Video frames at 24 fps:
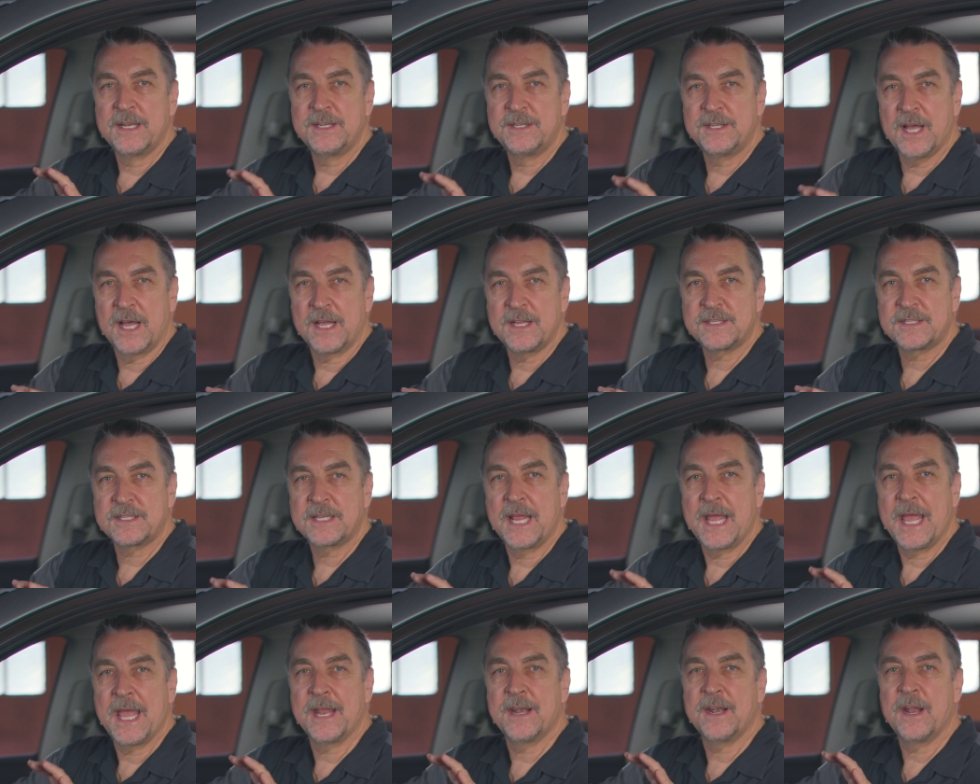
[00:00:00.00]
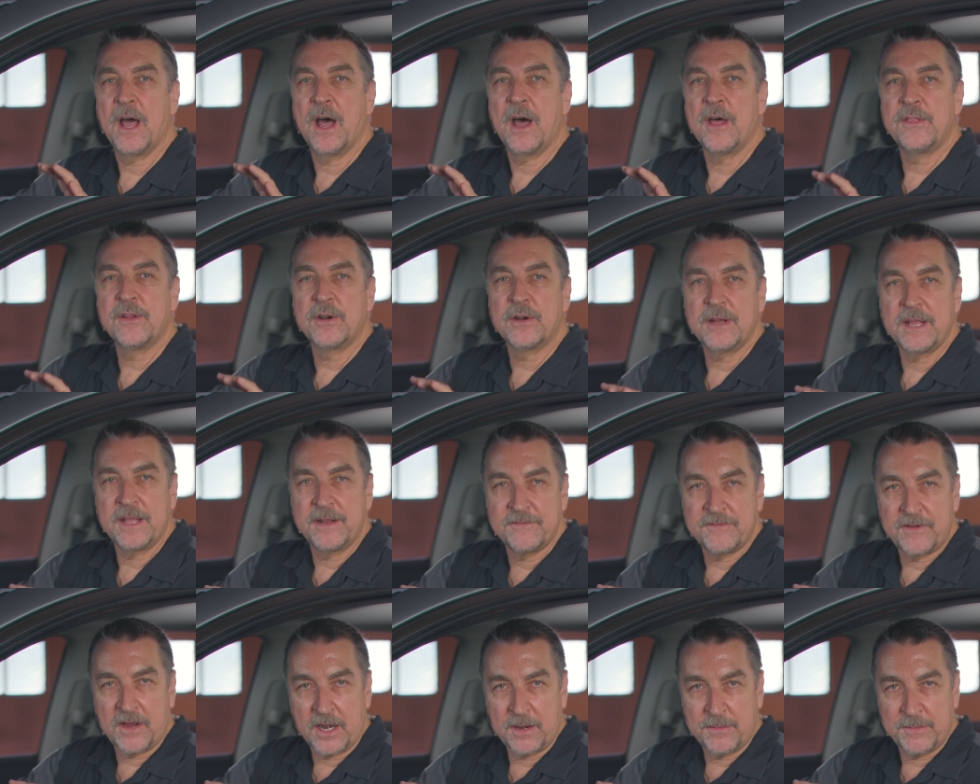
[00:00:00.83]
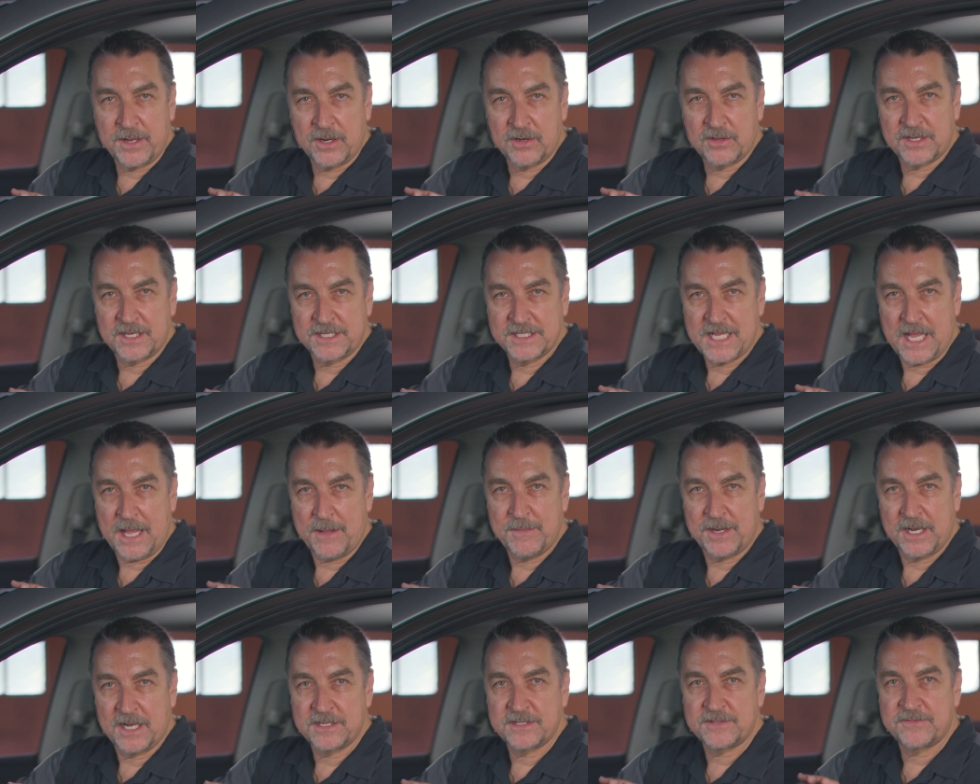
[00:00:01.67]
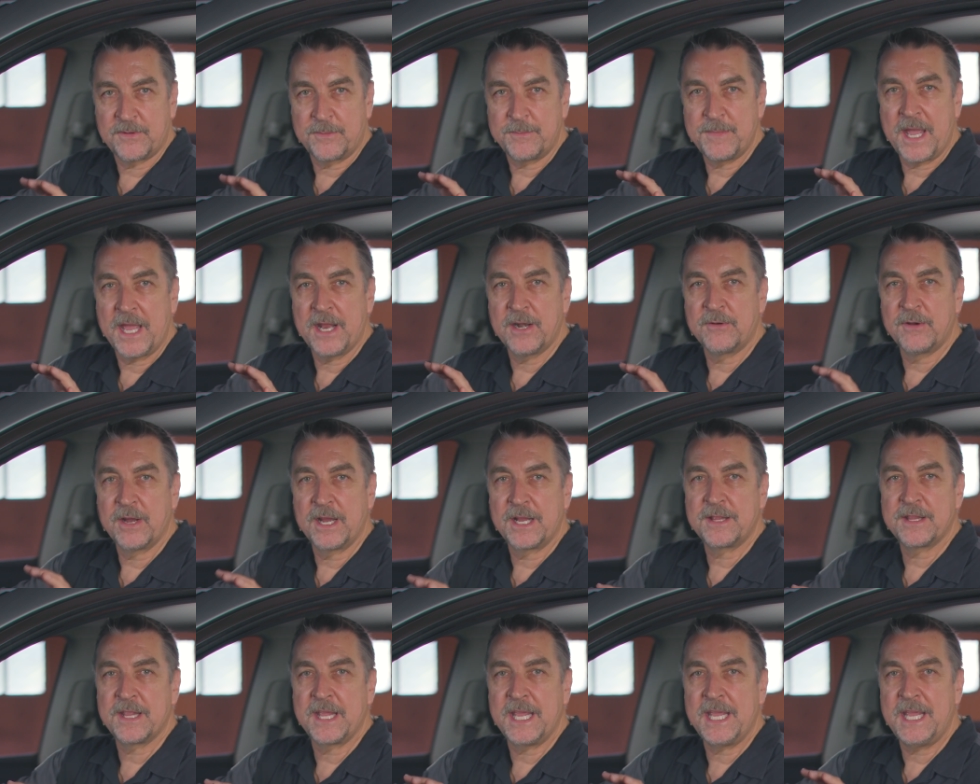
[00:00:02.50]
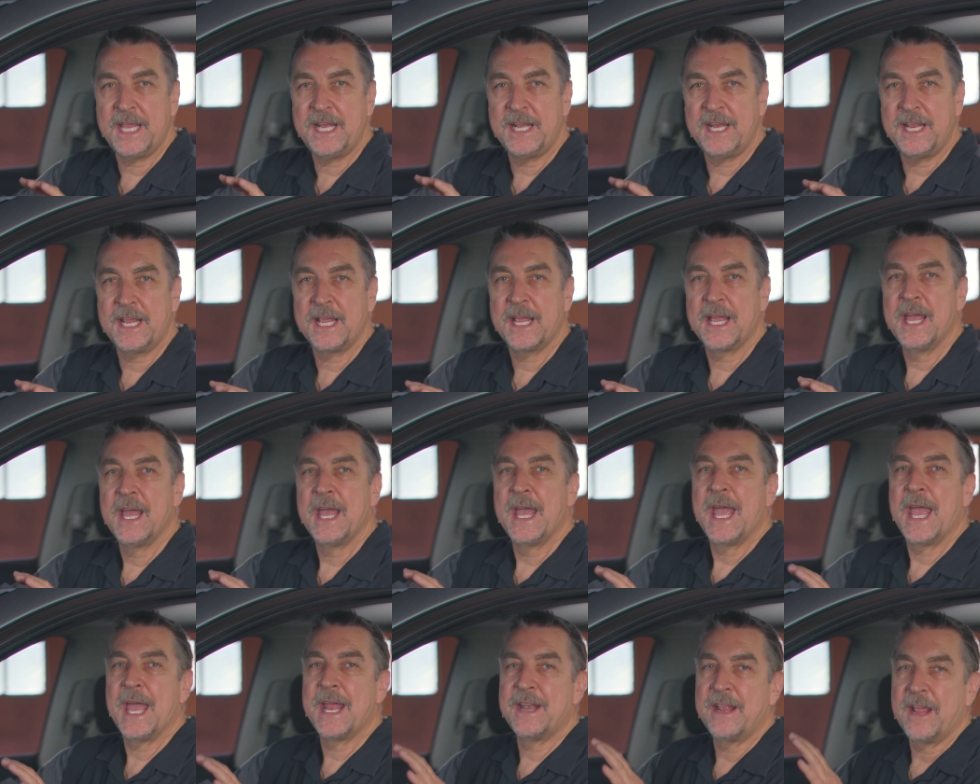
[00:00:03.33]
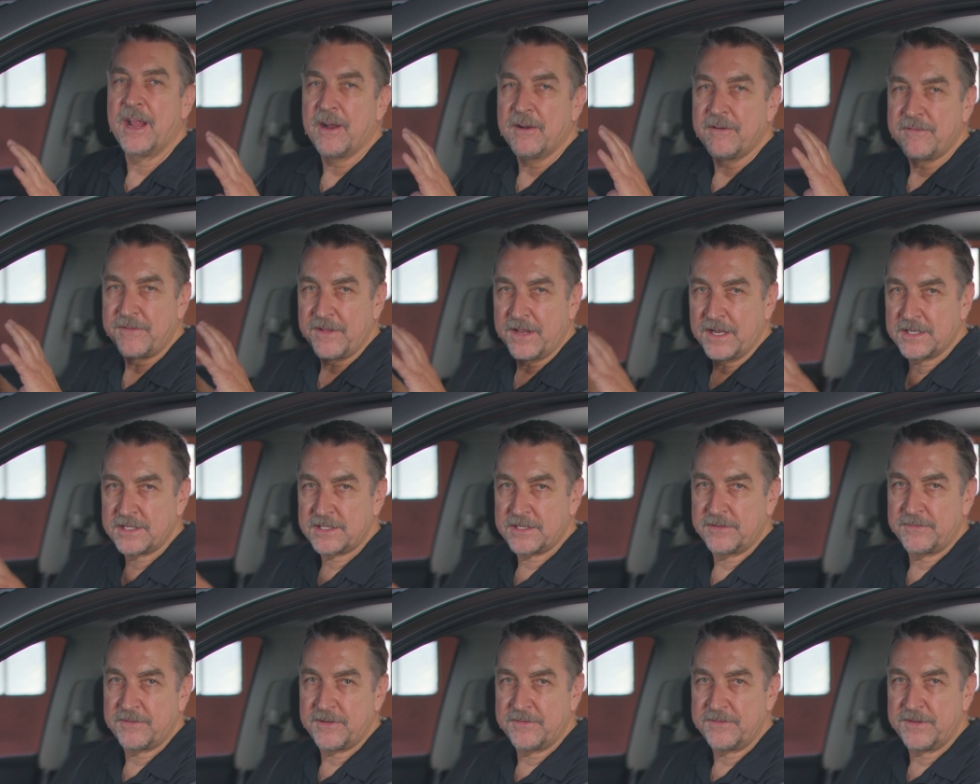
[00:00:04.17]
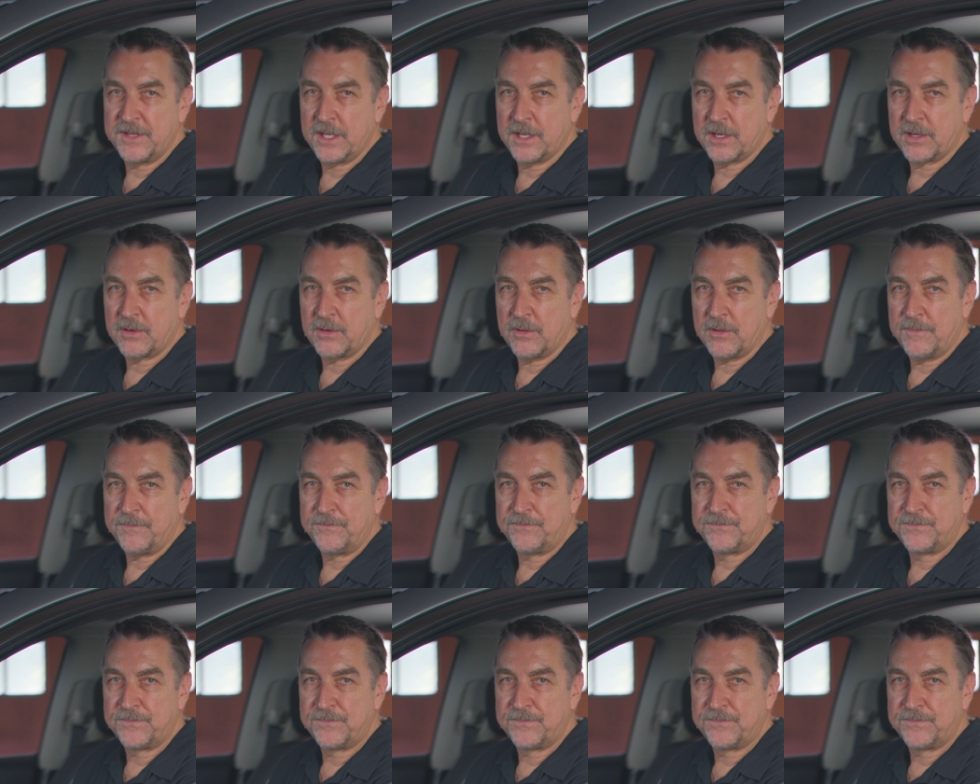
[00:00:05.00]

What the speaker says: dust, and other environmental contaminants from entering the heating and air vents of a vehicle.